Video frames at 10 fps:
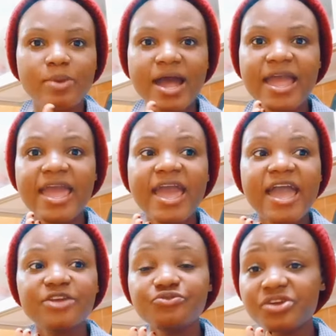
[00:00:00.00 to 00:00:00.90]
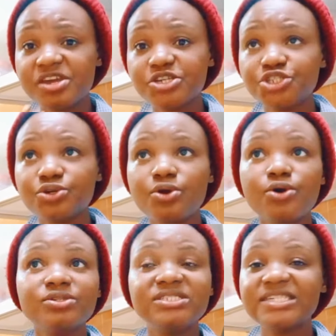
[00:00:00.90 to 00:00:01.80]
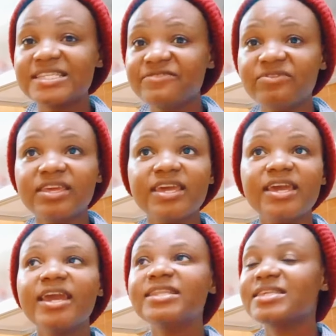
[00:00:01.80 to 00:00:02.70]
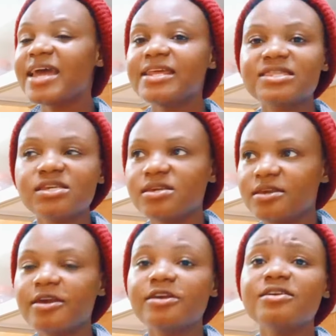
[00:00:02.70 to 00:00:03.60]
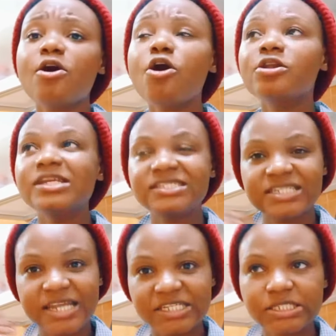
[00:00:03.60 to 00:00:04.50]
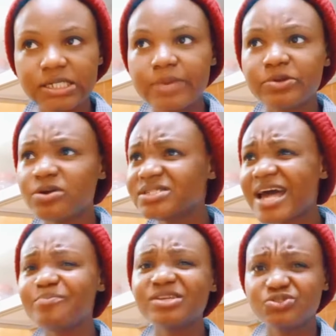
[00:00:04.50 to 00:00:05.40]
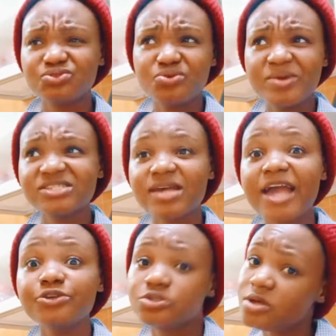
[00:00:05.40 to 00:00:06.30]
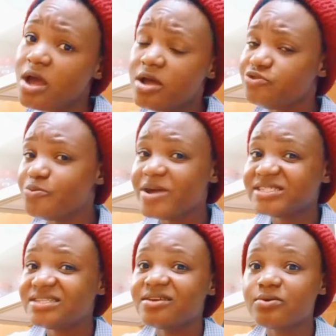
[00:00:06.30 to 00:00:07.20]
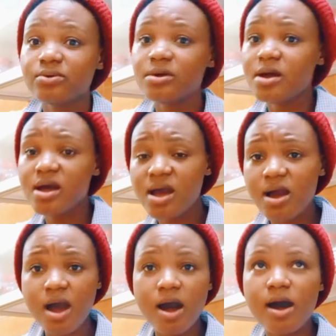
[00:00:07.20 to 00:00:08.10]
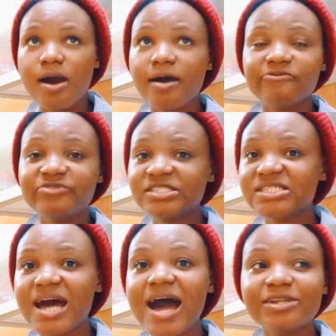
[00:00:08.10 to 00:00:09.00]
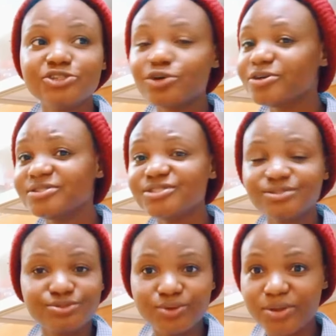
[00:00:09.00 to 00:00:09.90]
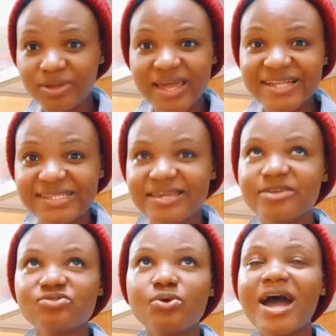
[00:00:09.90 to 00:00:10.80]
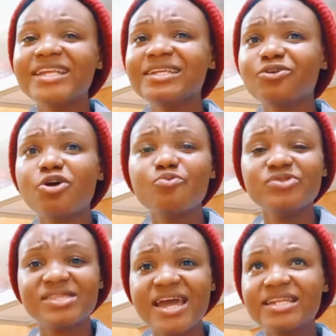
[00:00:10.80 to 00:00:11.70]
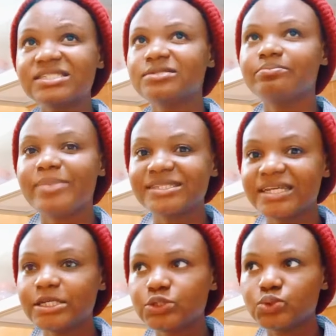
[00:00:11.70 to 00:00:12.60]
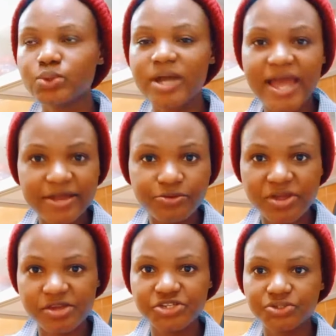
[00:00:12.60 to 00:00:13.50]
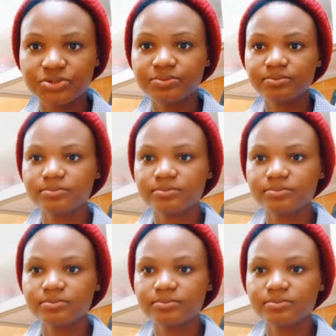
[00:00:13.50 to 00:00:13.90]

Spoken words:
my education certificate, anything here. All is in Nigeria, because I'm into domestic. I use domestic visa just to get here, so I didn't come with anything pertaining to education.